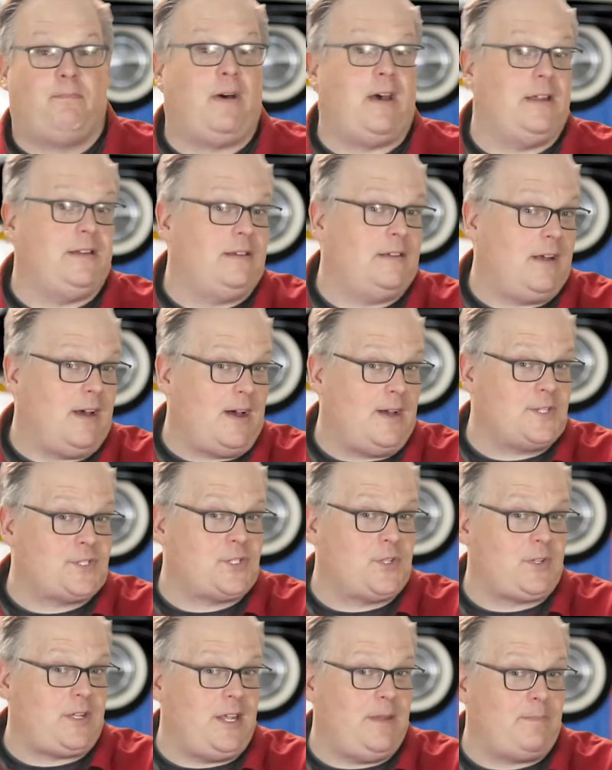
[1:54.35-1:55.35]
But
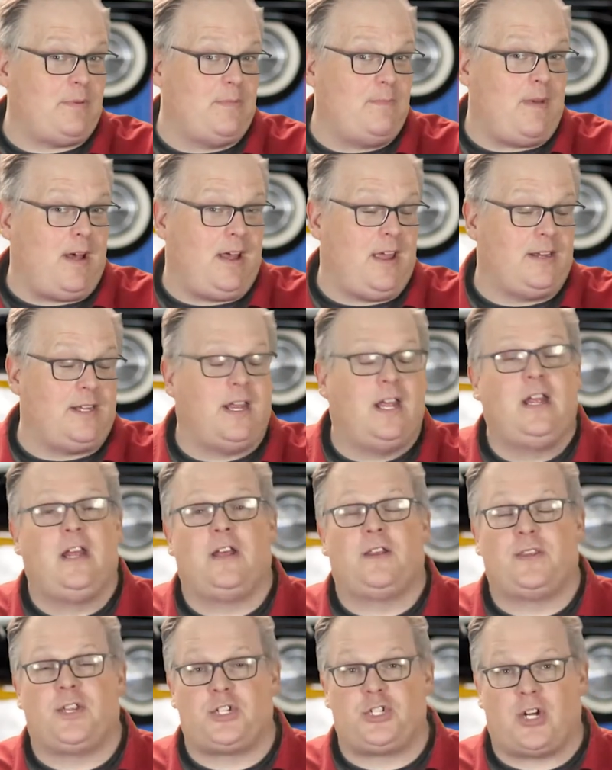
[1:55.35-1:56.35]
also keep in mind,
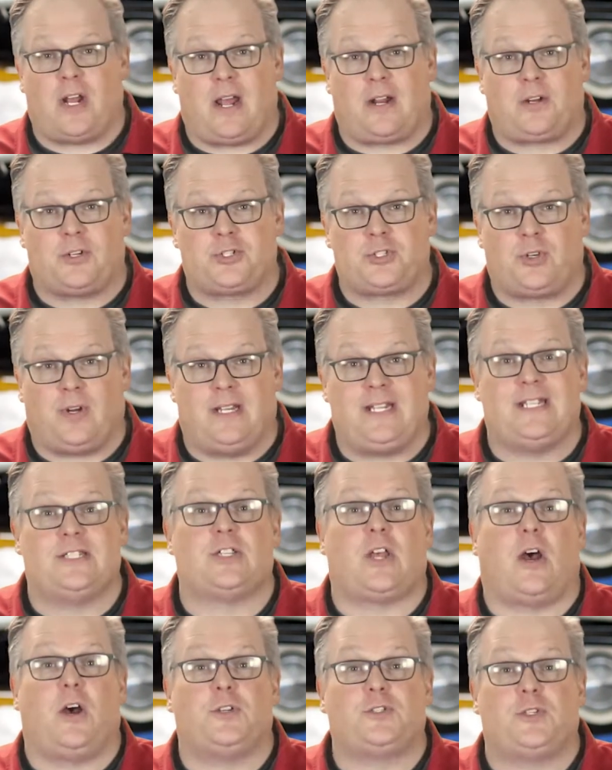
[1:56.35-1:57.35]
the shocker strut
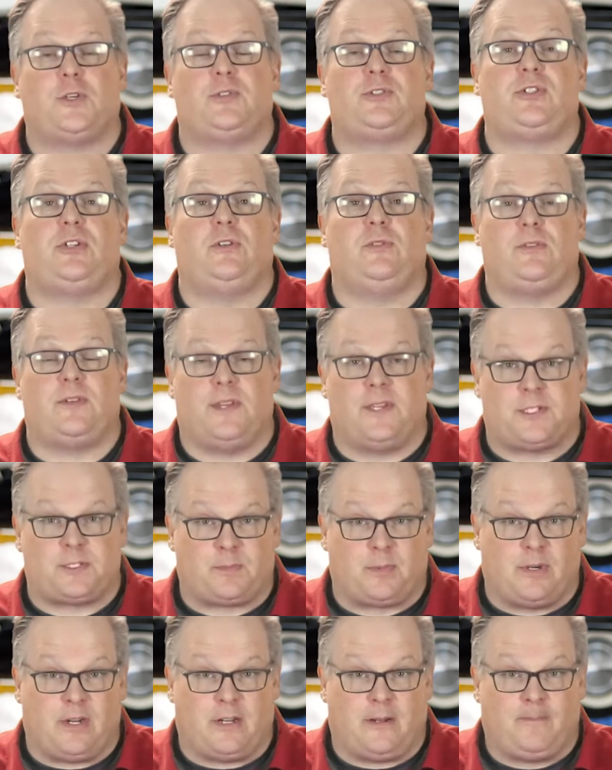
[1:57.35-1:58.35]
is also tuned to the
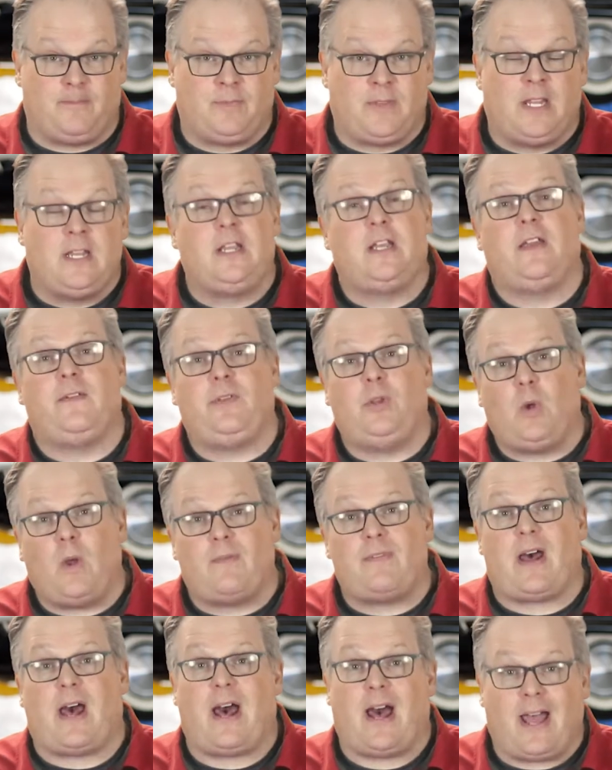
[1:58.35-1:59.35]
spring. If you
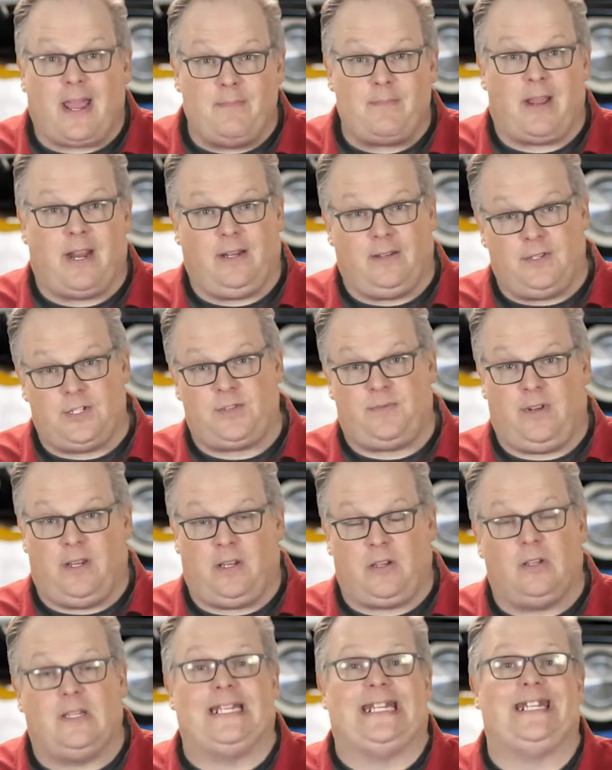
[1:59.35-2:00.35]
have a high mileage
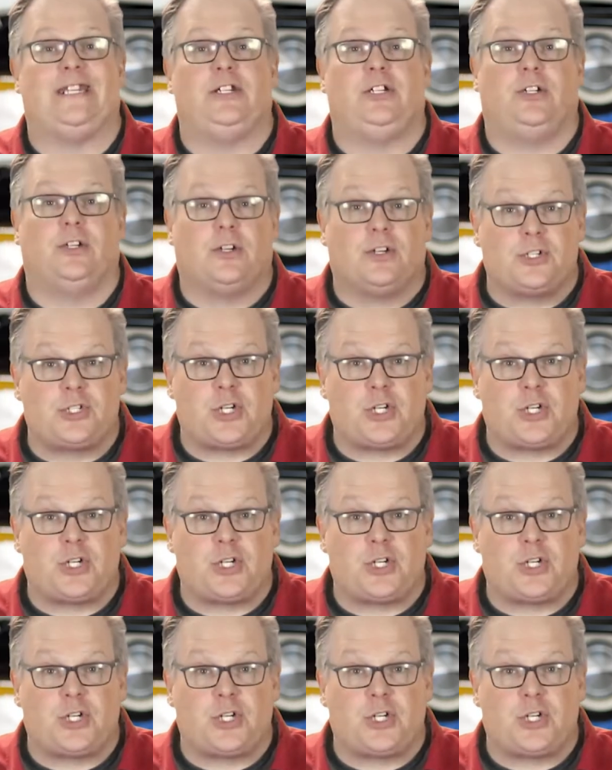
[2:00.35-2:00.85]
vehicle in your